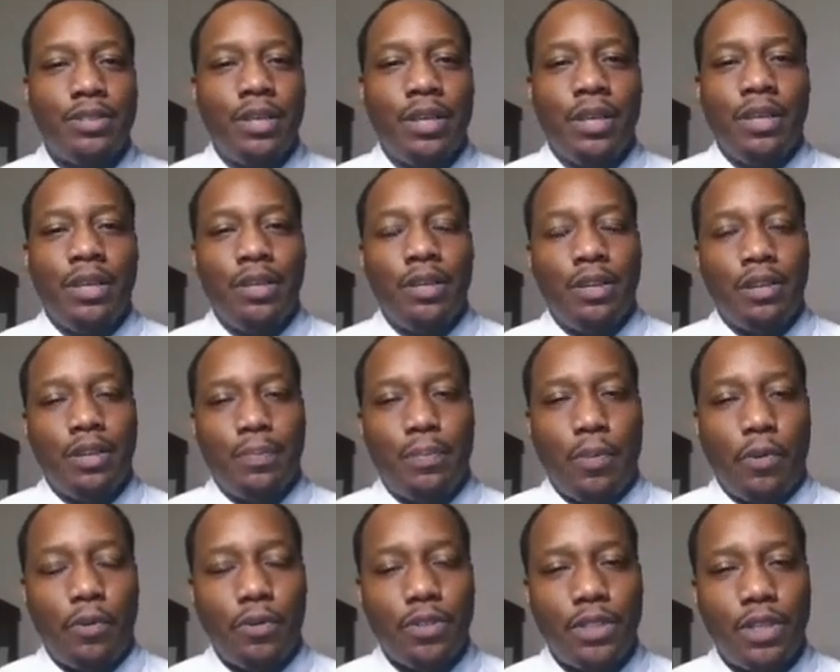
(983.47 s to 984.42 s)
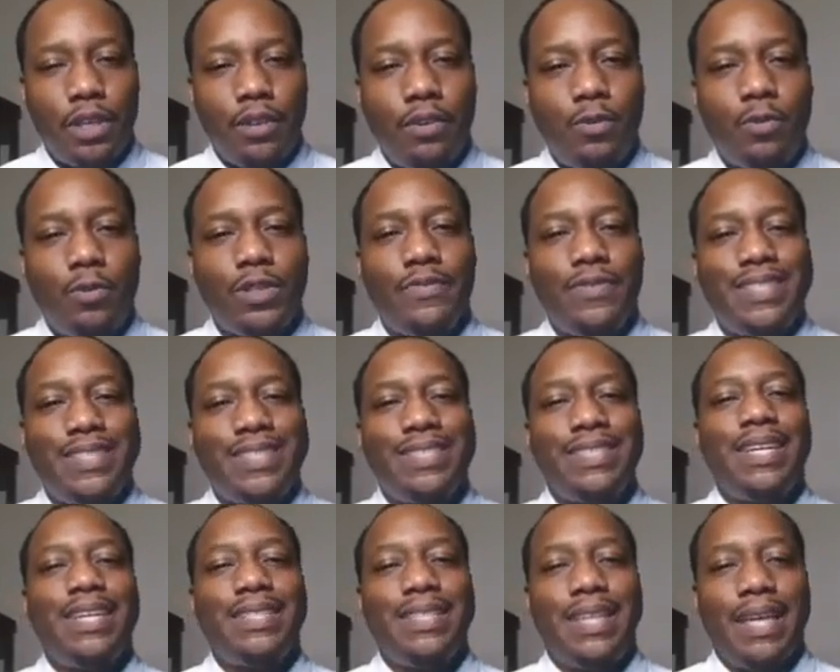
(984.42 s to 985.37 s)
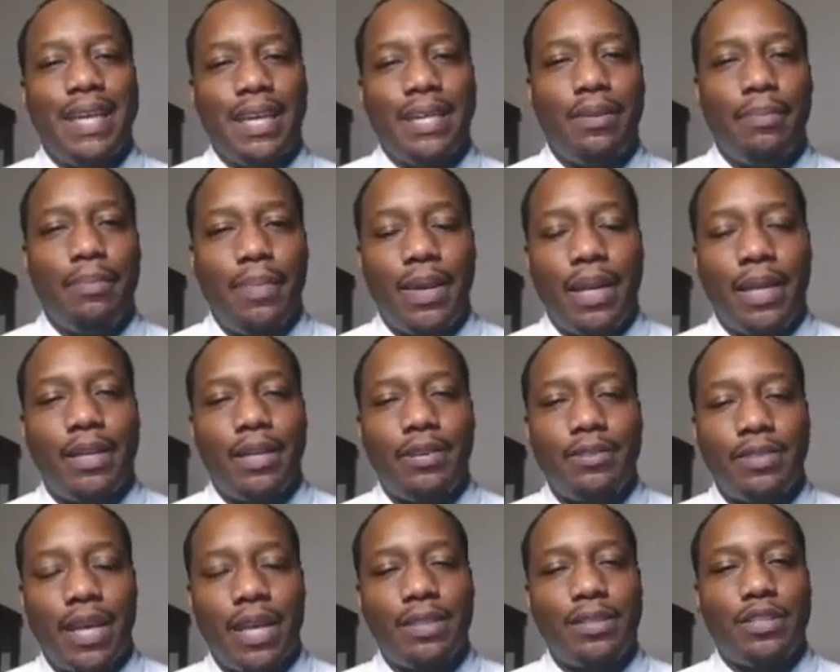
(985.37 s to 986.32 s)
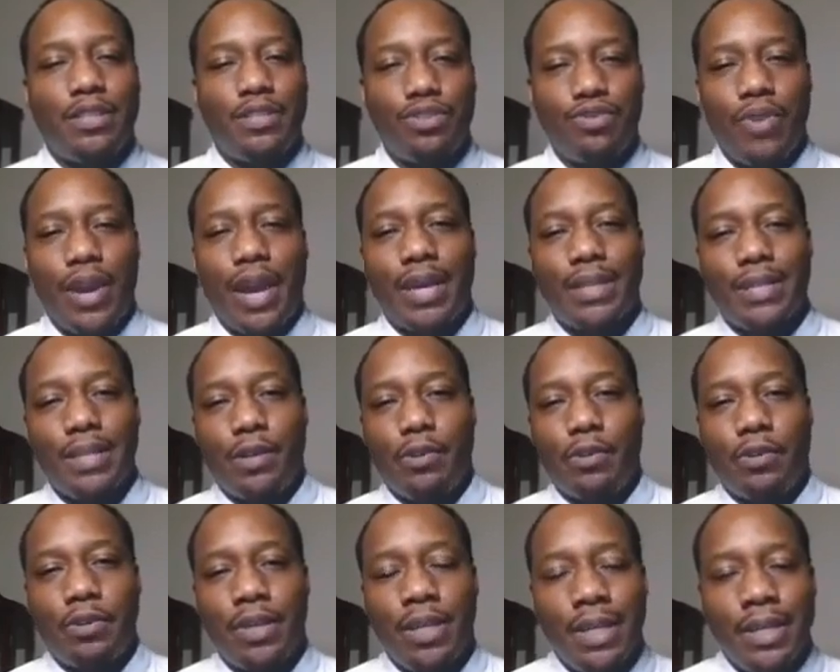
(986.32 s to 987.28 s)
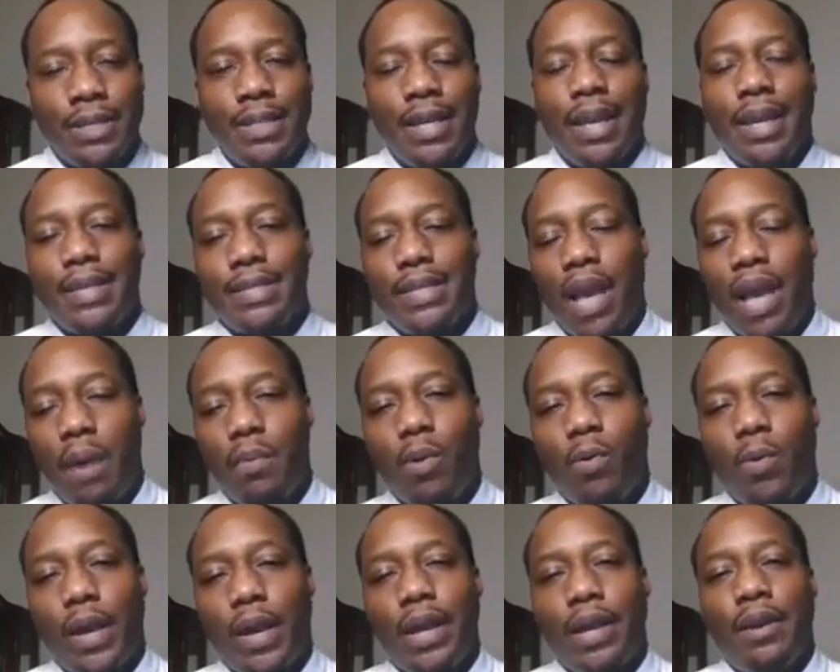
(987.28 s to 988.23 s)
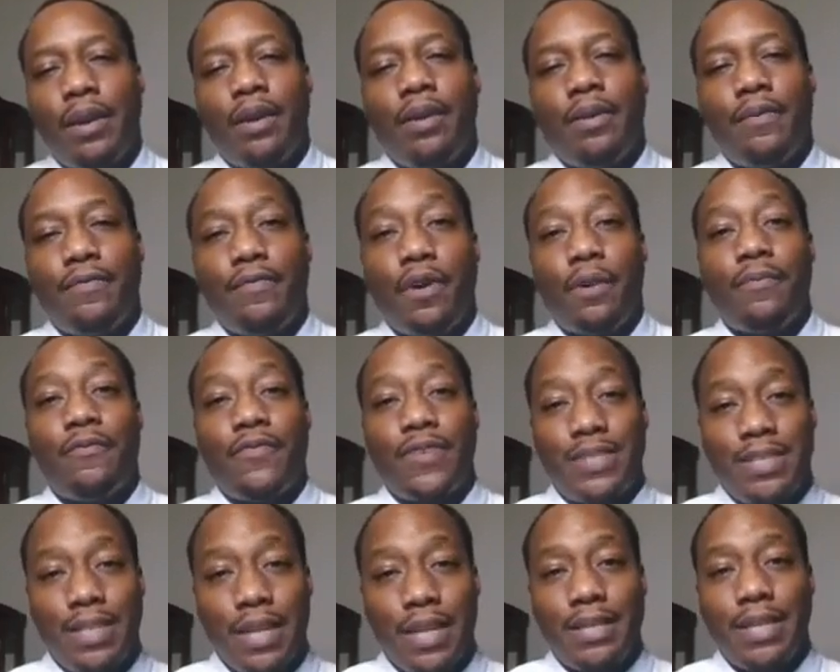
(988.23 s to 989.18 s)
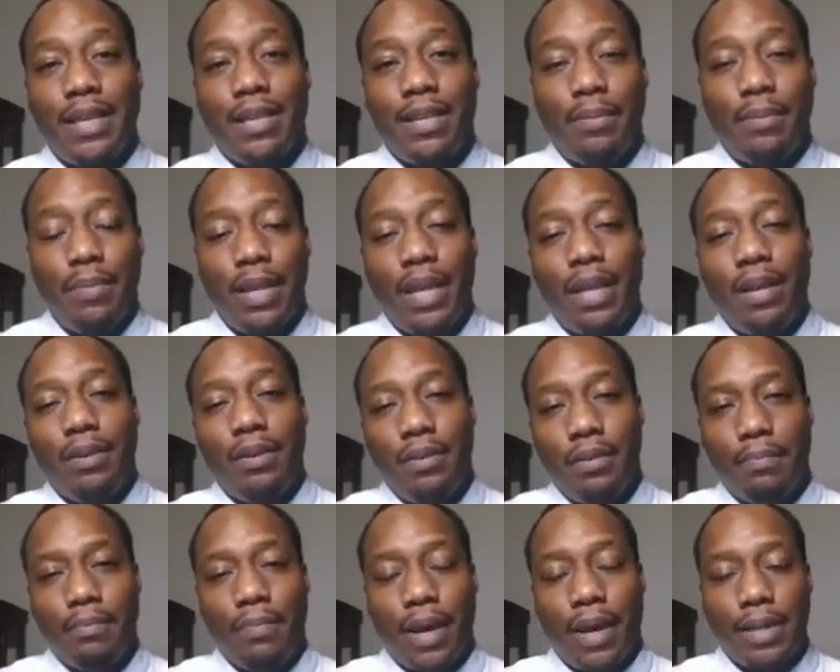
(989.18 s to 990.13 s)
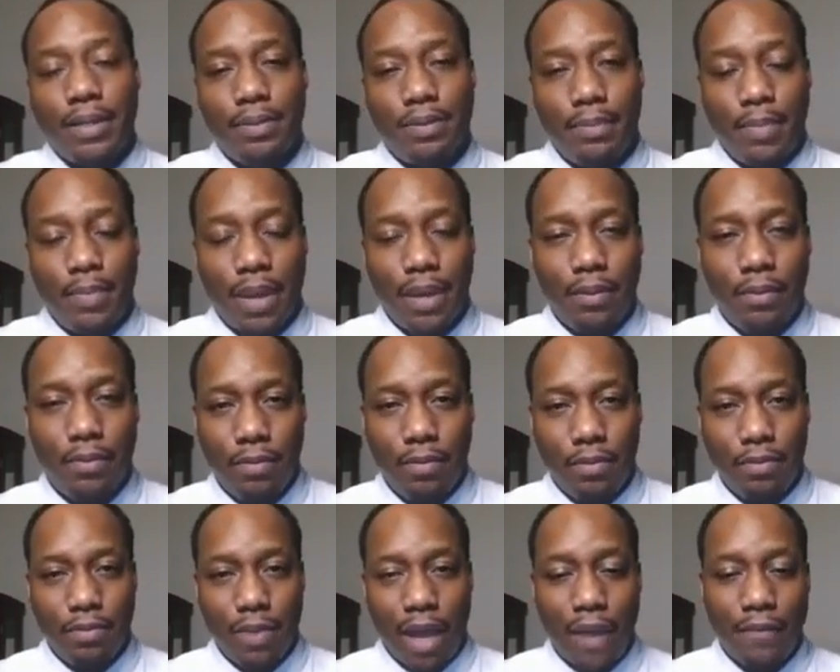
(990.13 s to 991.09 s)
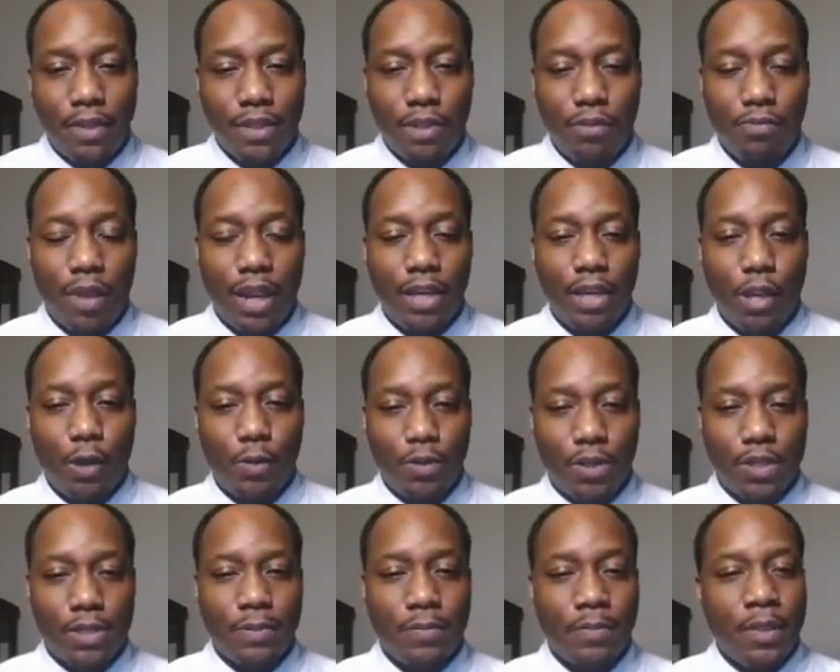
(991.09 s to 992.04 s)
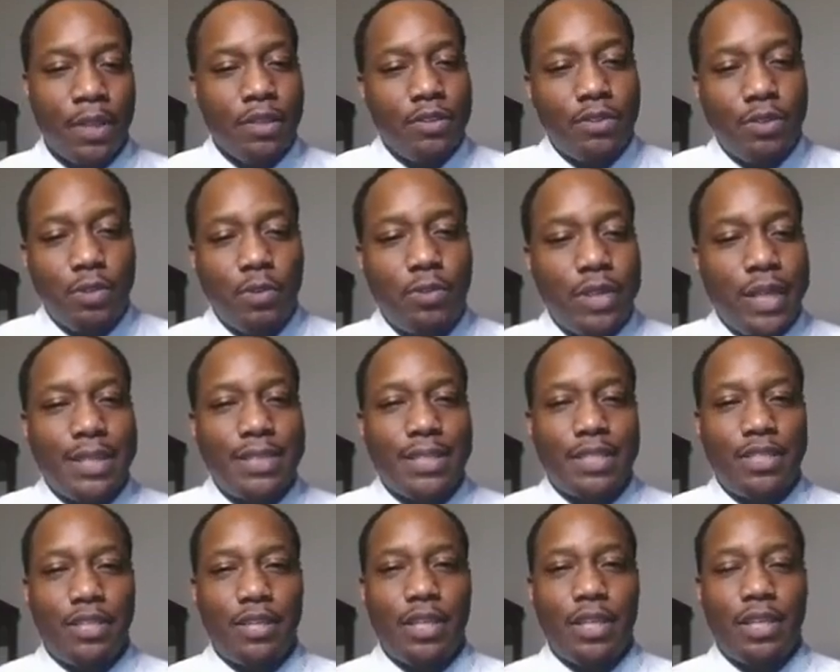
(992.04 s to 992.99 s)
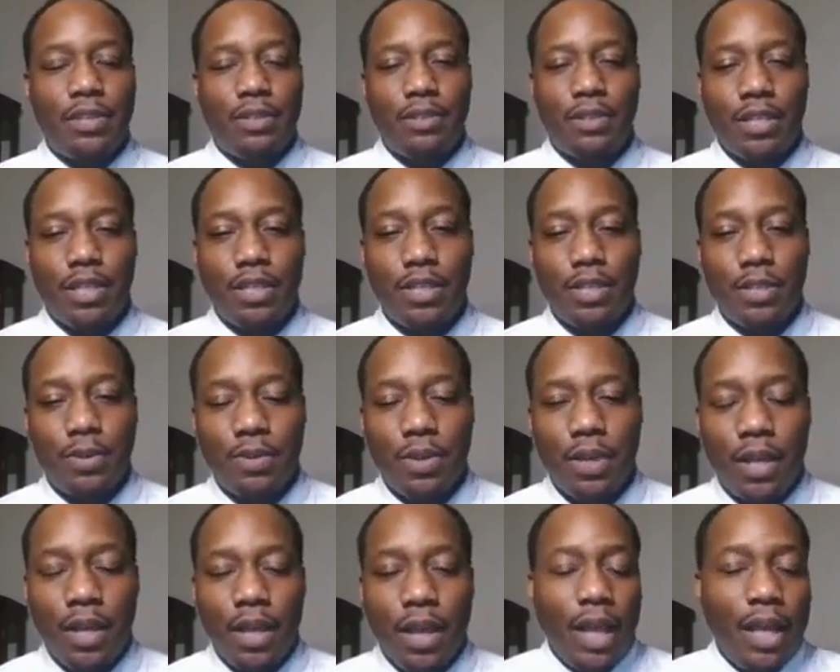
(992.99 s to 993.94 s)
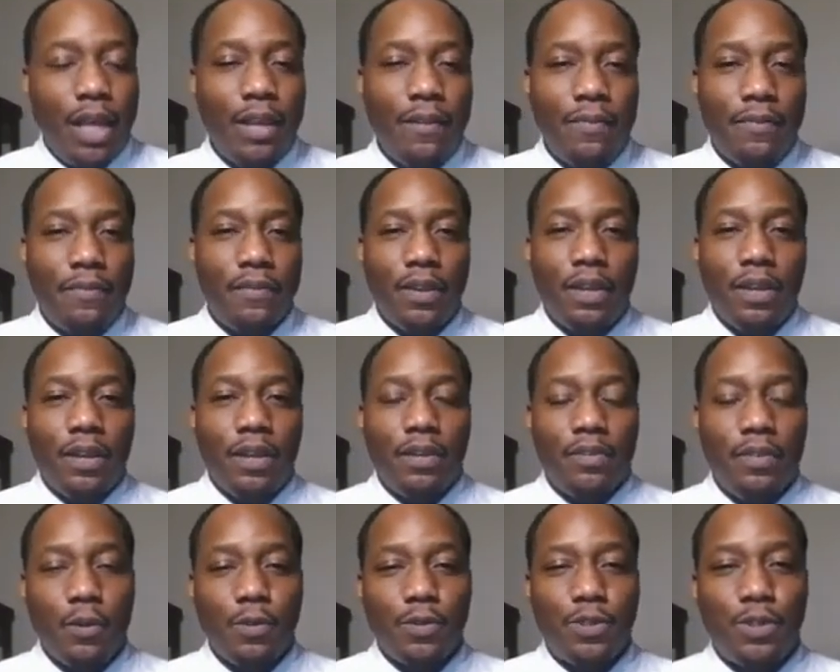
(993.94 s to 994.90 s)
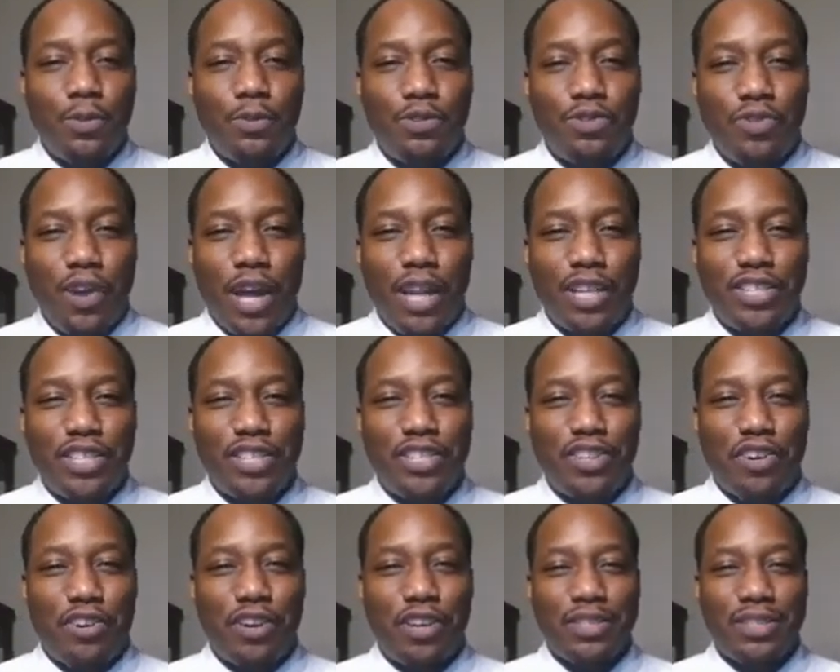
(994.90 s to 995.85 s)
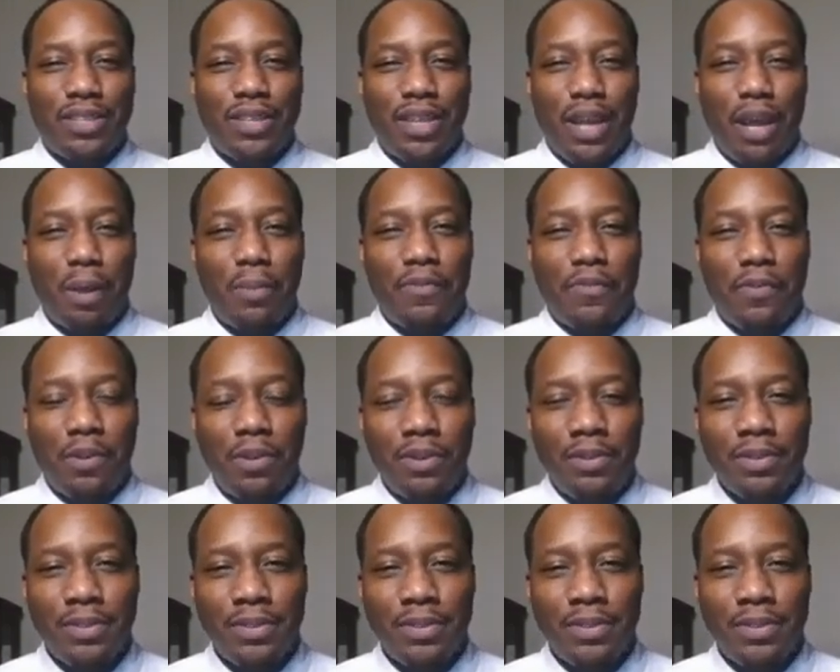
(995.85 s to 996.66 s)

the person who's facilitating the meeting, they're not distracted or taking time away from facilitating the meeting by having to write notes. 2 things that you can do. And if those 2 strategies aren't helpful,